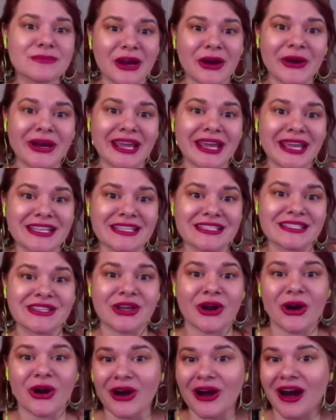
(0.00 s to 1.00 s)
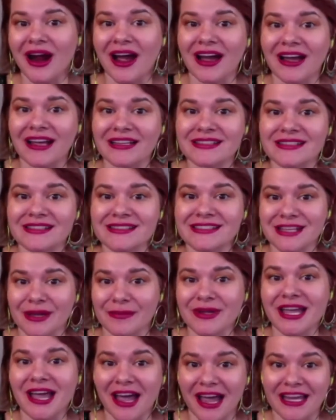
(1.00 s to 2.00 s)
Americans are on
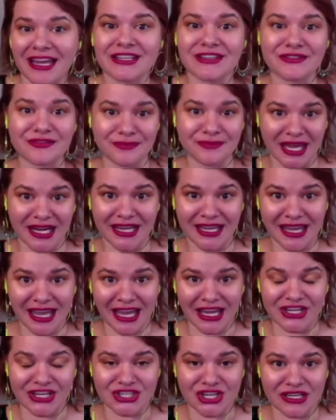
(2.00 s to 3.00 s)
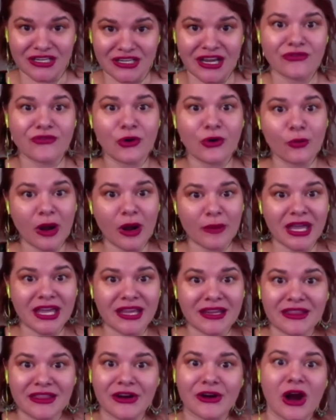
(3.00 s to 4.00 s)
some kind of medication. Now, for
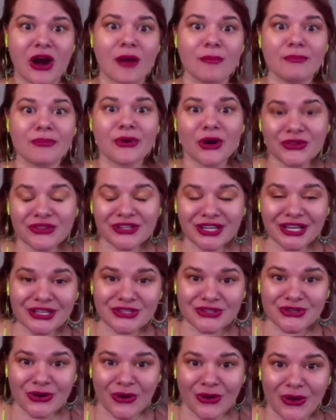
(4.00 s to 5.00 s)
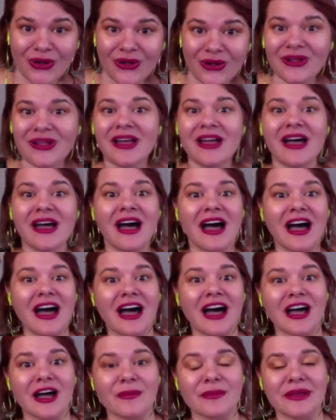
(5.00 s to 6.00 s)
women, they're on birth control.
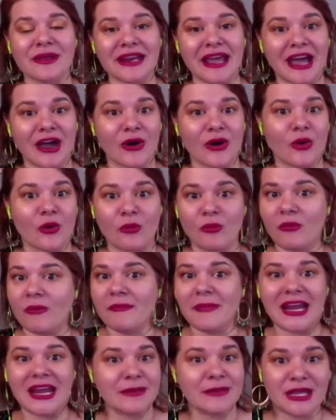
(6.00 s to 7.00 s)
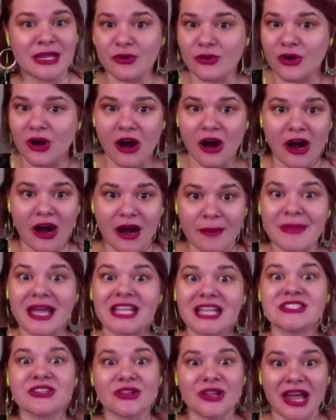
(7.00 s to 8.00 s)
Um, now, many people are on
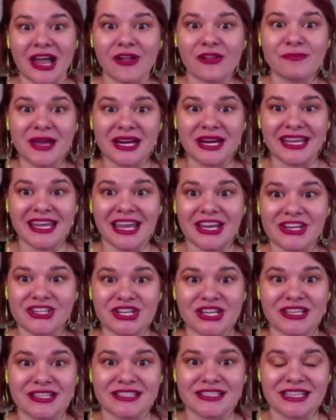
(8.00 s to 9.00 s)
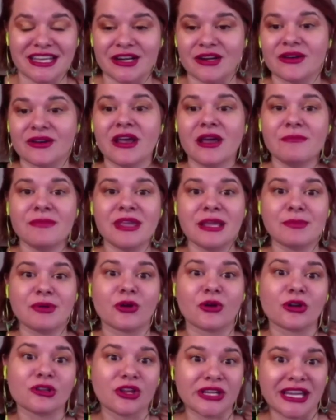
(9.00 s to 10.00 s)
mental health medications, and people
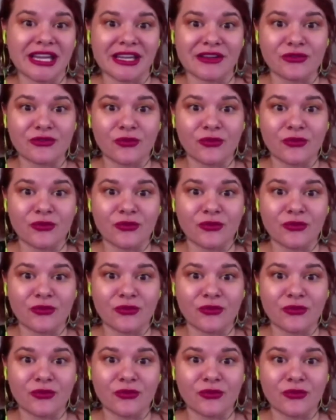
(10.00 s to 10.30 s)
are looking